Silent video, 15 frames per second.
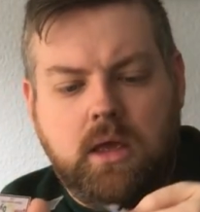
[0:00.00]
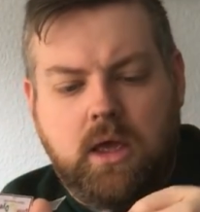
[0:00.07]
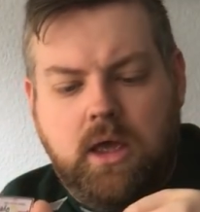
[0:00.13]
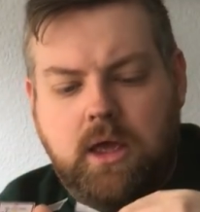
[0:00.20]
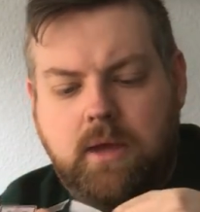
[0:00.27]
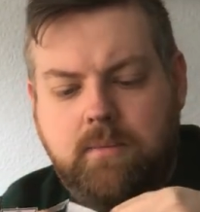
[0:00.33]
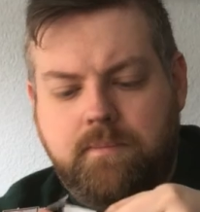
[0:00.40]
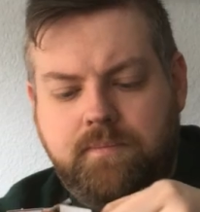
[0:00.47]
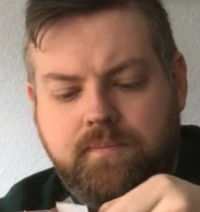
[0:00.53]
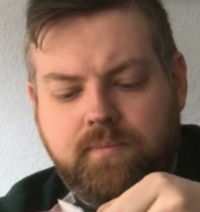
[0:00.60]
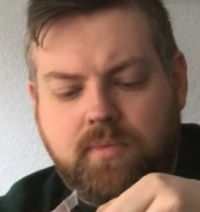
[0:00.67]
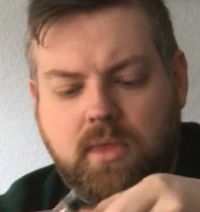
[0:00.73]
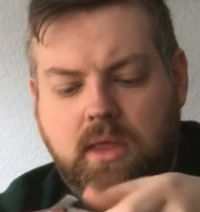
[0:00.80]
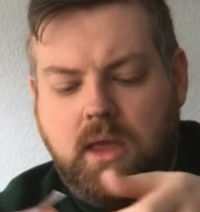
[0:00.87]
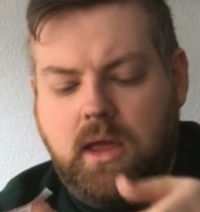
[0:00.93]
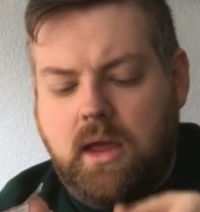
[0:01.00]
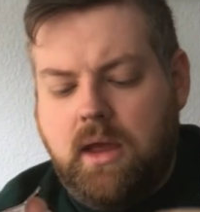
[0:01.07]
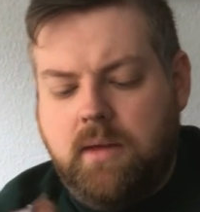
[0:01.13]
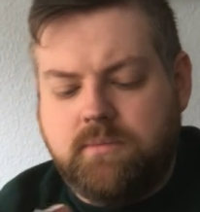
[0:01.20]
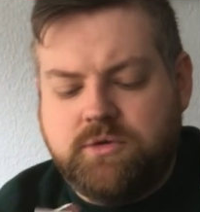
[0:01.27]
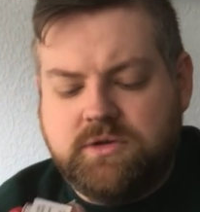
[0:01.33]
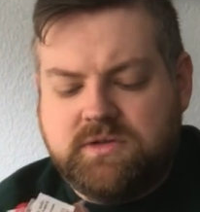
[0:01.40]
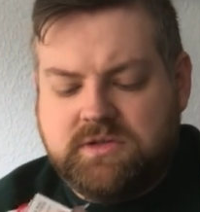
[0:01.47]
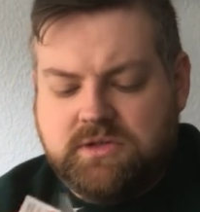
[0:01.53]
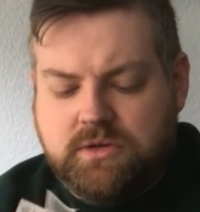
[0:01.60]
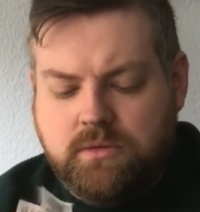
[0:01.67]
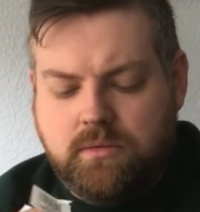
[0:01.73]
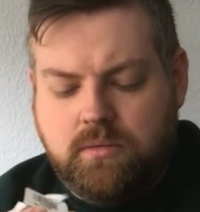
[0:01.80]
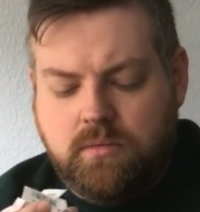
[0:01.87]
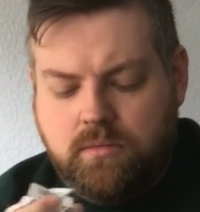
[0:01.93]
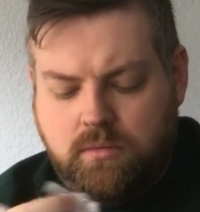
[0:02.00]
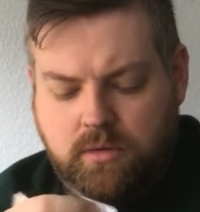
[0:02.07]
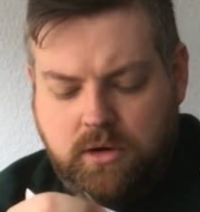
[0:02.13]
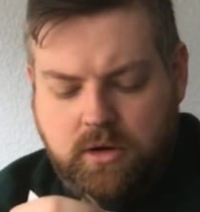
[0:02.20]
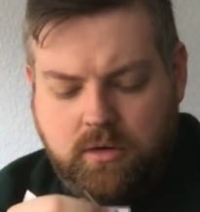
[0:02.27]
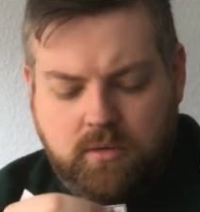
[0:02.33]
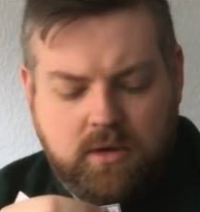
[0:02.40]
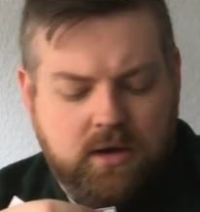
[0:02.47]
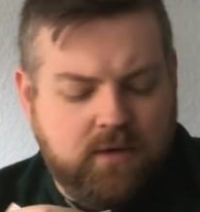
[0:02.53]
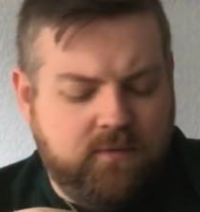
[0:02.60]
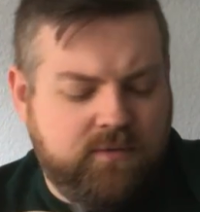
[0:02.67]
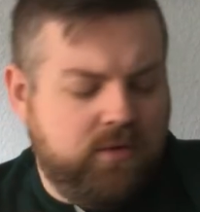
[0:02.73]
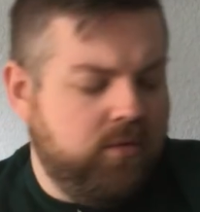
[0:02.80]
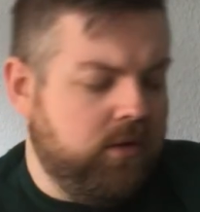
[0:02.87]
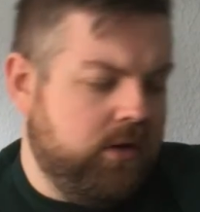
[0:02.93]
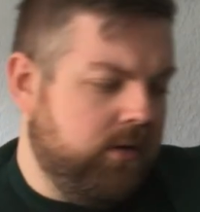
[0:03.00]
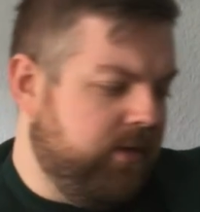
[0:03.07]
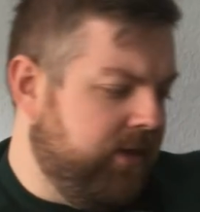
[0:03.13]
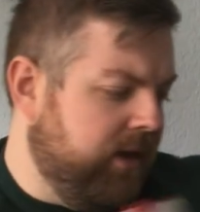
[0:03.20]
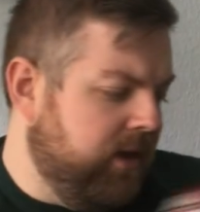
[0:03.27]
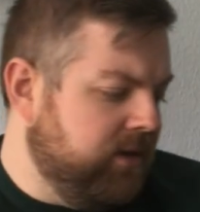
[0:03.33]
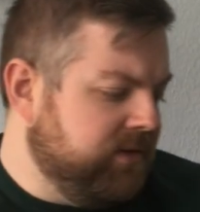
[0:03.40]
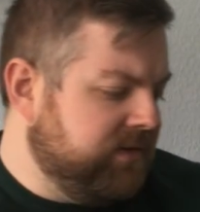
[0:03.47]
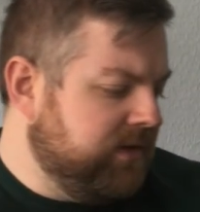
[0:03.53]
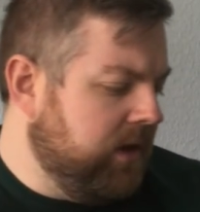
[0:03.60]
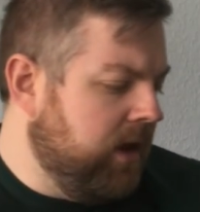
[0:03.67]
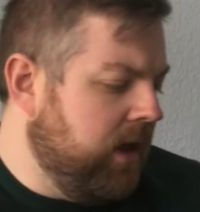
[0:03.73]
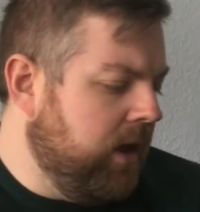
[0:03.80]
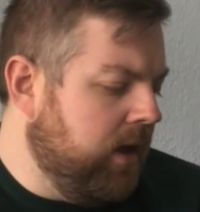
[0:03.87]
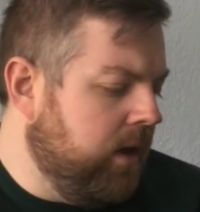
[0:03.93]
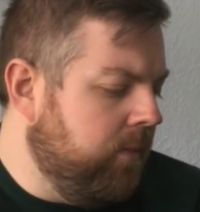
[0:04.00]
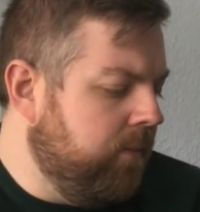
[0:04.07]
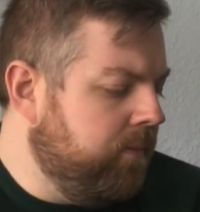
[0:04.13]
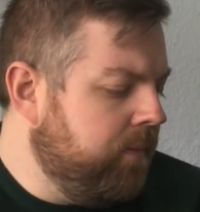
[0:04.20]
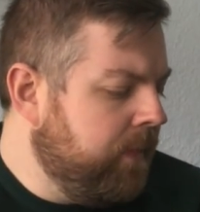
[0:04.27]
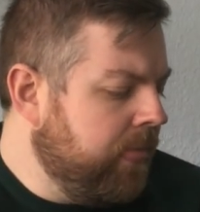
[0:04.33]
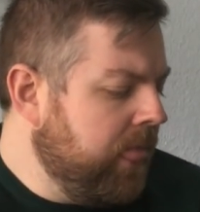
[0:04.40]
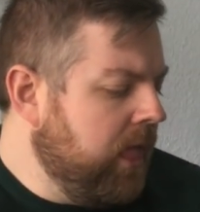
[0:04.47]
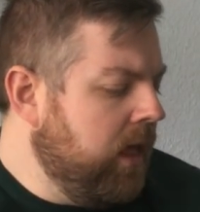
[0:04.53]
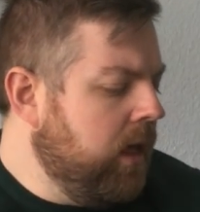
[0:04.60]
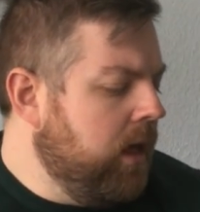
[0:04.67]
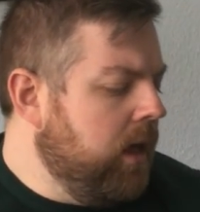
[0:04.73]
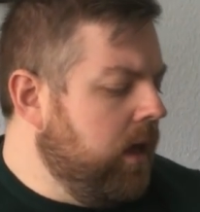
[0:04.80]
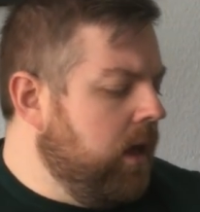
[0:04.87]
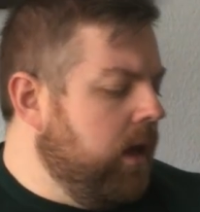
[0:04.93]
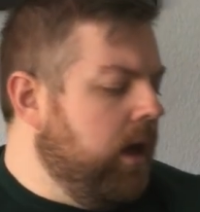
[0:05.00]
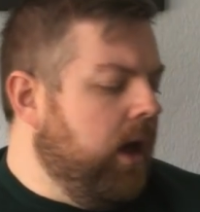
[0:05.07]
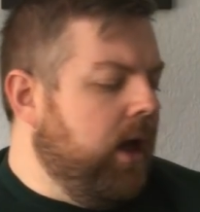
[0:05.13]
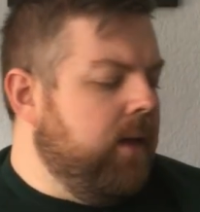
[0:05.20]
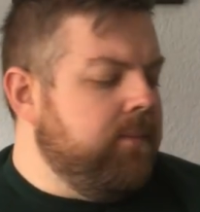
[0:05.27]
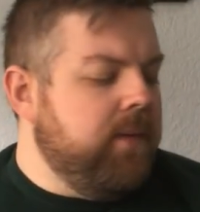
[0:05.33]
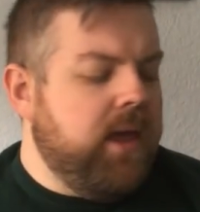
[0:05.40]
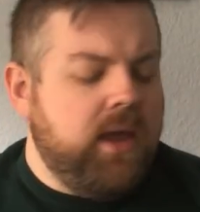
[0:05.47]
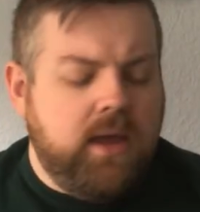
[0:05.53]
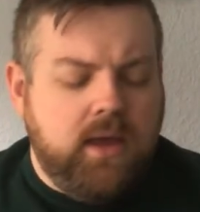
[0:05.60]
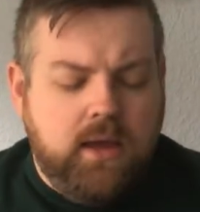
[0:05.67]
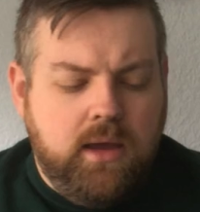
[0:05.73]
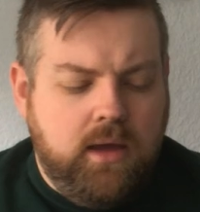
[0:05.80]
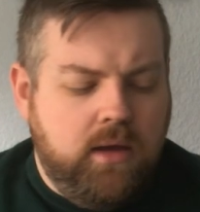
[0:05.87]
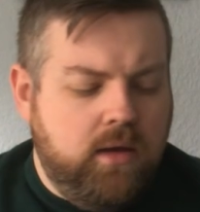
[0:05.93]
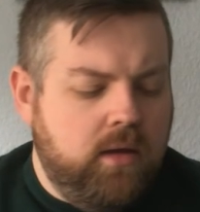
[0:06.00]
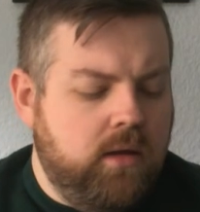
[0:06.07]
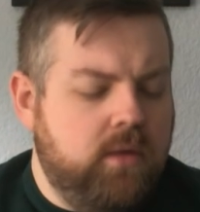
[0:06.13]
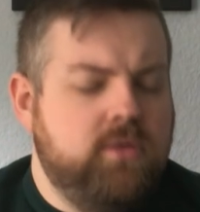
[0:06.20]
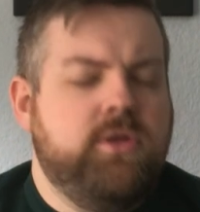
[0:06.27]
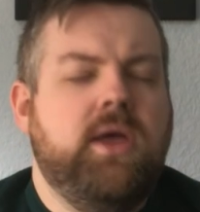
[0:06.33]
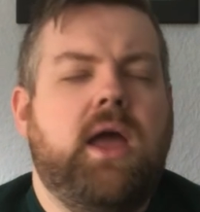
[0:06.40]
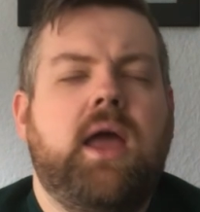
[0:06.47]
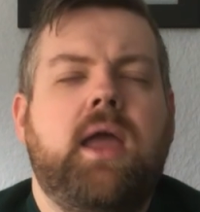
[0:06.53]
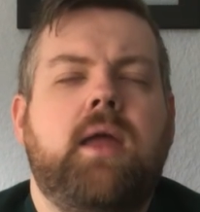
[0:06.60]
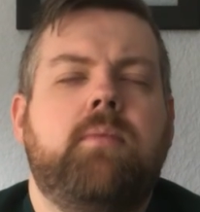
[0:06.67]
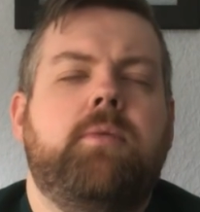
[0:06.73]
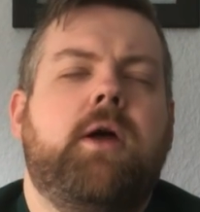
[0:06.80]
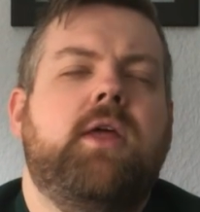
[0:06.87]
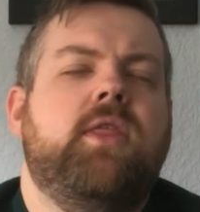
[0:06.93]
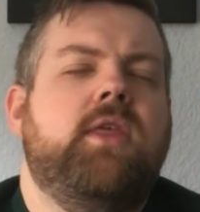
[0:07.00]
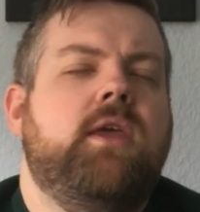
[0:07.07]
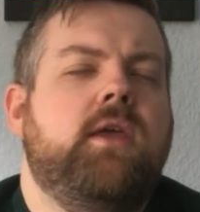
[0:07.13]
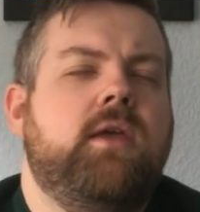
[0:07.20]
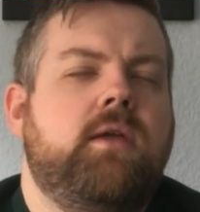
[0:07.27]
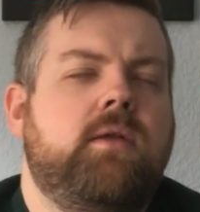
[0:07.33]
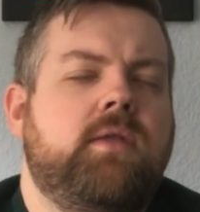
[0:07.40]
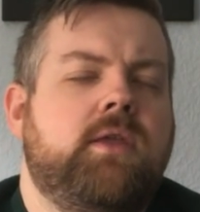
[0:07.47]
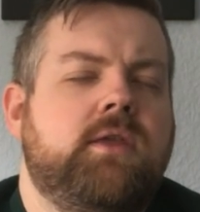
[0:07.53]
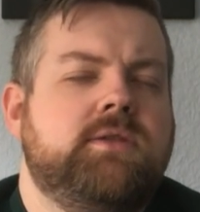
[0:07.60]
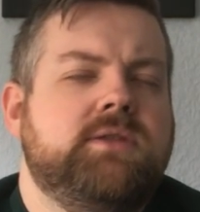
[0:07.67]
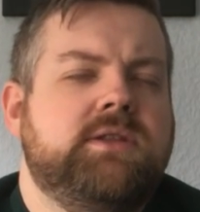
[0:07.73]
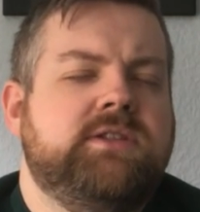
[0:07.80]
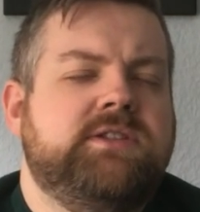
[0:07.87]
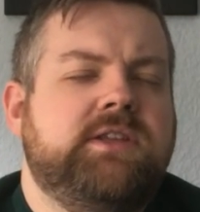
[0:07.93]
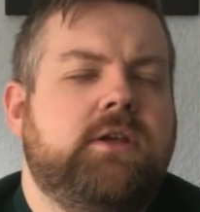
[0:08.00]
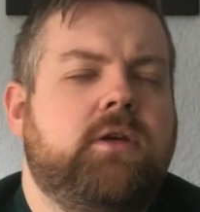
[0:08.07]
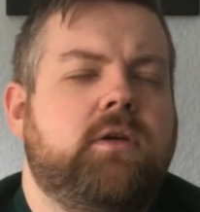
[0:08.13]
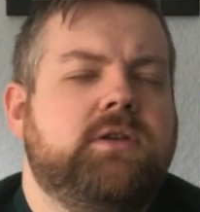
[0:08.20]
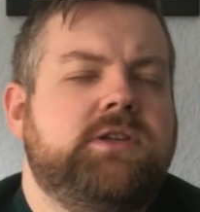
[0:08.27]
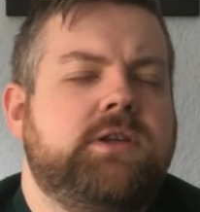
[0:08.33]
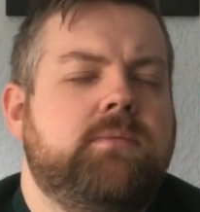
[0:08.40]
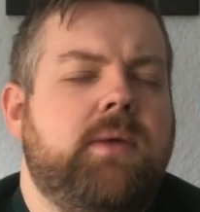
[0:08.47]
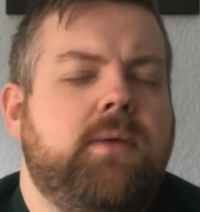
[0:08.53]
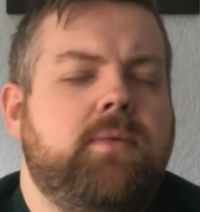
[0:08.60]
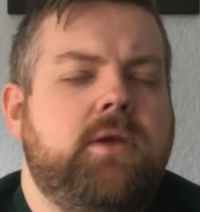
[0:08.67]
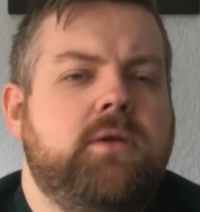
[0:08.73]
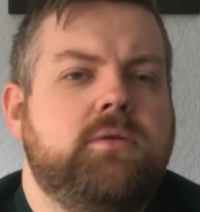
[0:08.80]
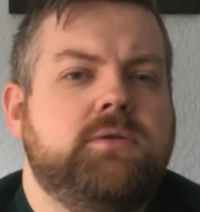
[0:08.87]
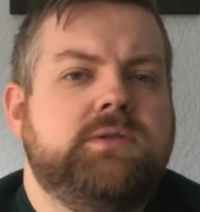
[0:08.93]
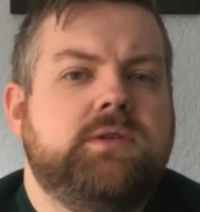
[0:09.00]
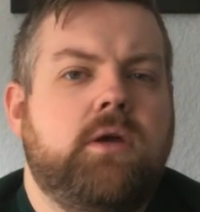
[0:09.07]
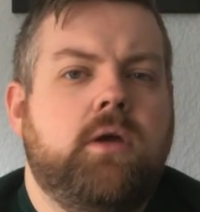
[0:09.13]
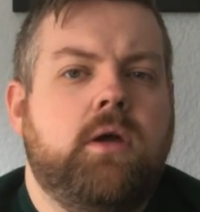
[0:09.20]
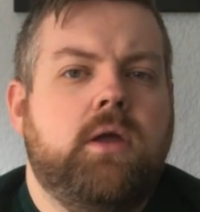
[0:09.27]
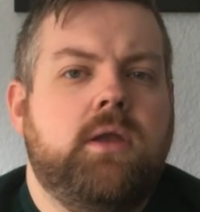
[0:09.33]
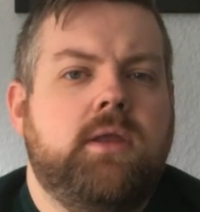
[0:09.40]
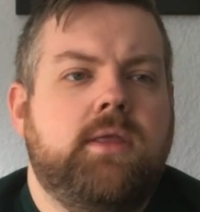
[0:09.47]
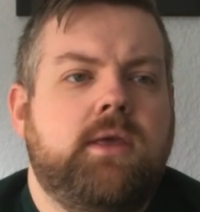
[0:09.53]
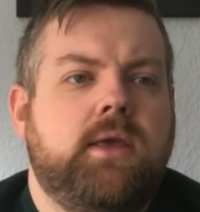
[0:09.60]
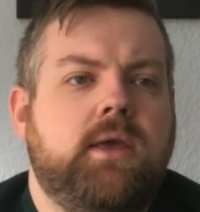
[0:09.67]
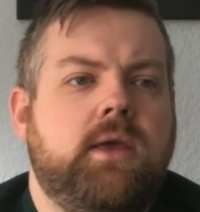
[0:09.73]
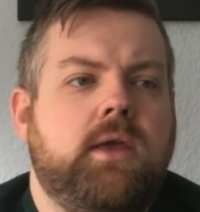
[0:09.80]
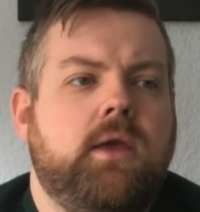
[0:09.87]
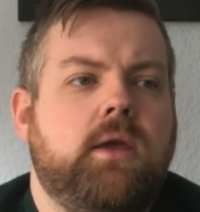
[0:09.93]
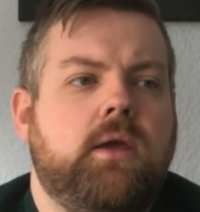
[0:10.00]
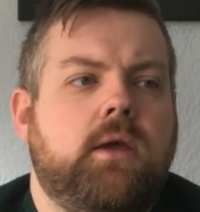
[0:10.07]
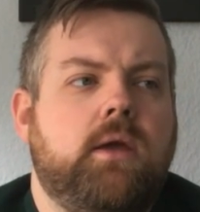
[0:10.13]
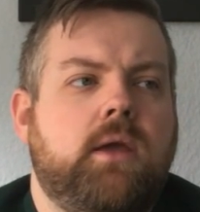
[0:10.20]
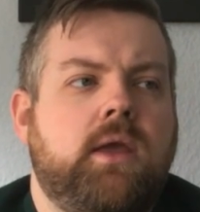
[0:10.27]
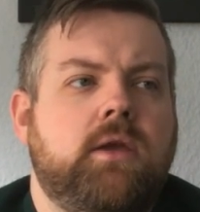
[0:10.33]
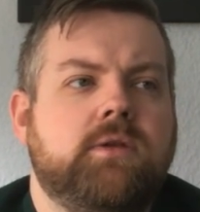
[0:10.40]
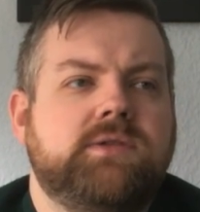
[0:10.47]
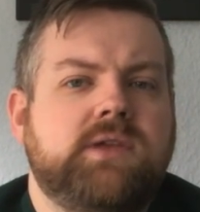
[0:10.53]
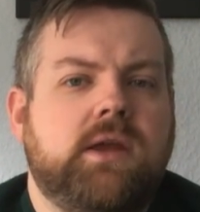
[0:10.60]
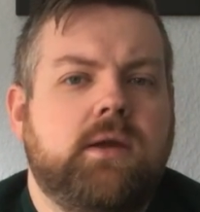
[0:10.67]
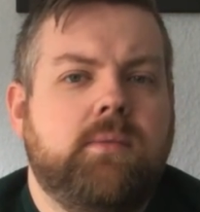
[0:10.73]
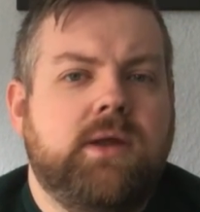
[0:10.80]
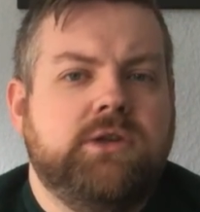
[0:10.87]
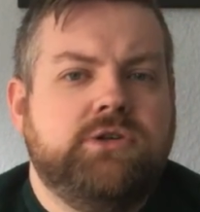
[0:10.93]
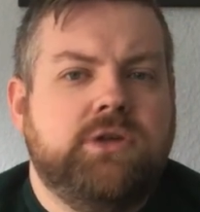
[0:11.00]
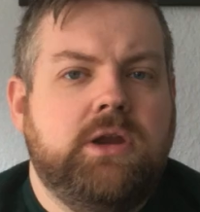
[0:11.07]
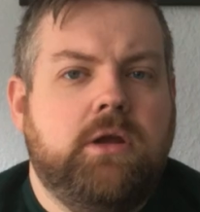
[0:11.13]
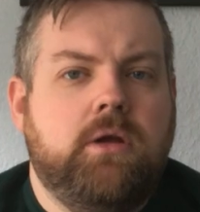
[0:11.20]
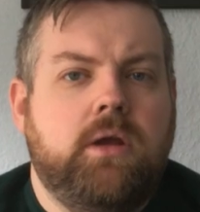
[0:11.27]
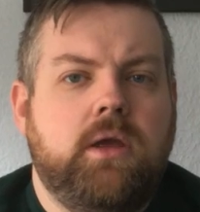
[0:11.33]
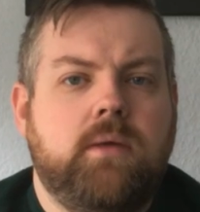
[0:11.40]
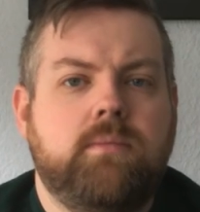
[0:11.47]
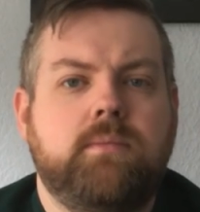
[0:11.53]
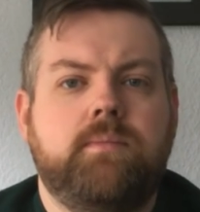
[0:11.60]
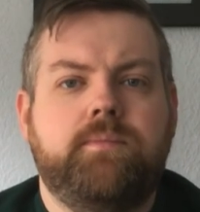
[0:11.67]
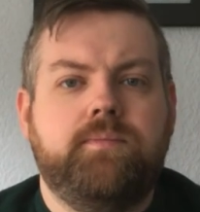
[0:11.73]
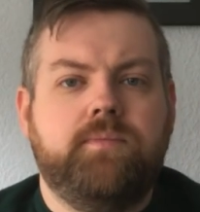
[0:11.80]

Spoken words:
I'm just get a few little things. I had bought the silk to maybe use on the Ingleside Imaginarium